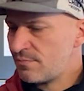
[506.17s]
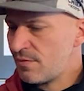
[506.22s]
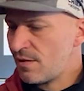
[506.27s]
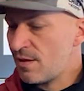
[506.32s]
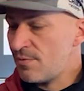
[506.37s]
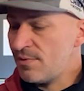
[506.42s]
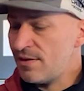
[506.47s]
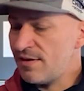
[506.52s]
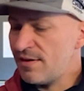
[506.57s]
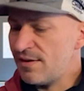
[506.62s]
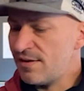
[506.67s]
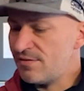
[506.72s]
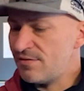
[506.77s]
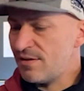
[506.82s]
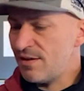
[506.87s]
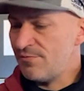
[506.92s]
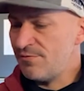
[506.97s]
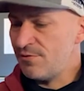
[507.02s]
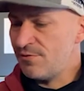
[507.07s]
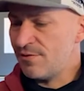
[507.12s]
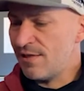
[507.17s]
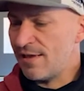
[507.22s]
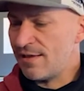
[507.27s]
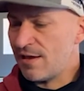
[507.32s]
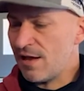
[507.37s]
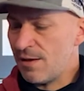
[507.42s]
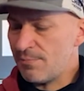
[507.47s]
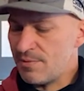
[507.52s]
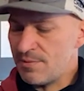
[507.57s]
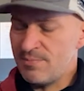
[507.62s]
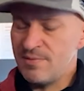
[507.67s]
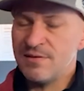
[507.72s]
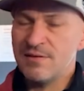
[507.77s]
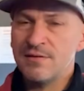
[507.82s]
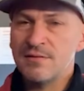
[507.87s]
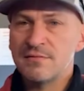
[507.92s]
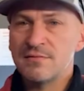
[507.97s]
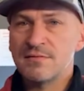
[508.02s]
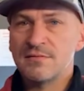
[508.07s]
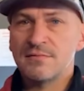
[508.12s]
but it is, if you like hoppy
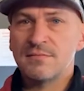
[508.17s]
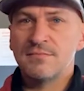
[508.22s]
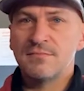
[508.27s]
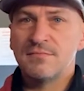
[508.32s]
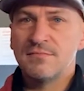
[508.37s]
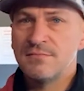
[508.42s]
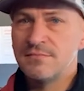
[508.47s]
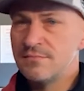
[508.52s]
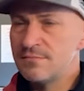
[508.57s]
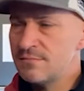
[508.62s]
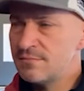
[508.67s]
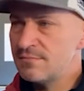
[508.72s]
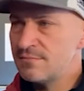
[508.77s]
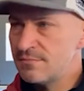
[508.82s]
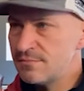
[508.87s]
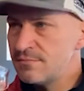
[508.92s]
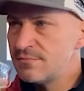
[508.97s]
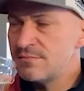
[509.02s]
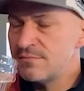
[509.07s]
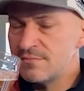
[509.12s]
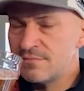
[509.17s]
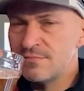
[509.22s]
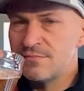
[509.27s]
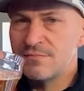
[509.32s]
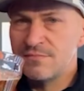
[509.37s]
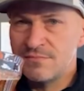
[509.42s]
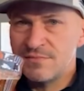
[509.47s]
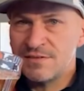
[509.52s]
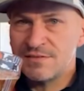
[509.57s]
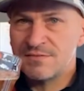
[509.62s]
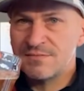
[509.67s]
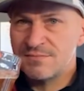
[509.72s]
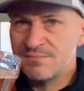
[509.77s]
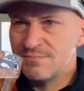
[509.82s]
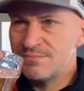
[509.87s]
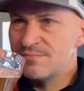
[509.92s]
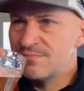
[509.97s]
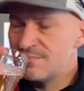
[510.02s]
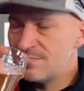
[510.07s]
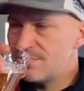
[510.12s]
pills, this
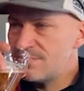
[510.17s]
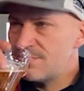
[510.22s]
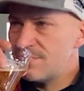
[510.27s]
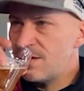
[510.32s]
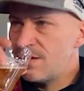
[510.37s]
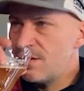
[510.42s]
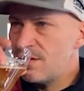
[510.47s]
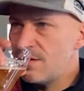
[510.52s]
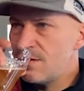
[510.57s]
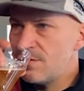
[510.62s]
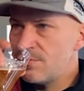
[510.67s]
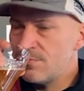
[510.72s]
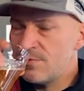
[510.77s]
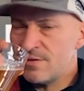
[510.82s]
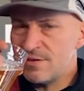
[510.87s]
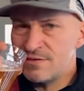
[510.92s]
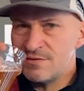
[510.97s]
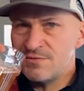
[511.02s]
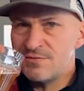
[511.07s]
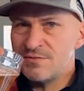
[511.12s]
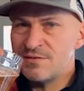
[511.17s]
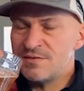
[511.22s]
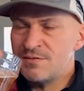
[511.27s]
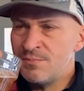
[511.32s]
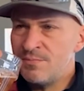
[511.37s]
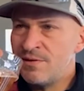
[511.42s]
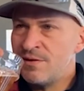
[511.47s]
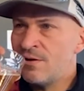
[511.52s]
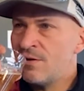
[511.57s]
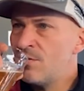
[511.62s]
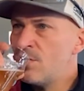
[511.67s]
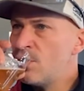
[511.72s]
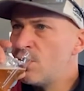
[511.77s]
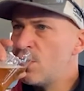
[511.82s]
really suits the bill.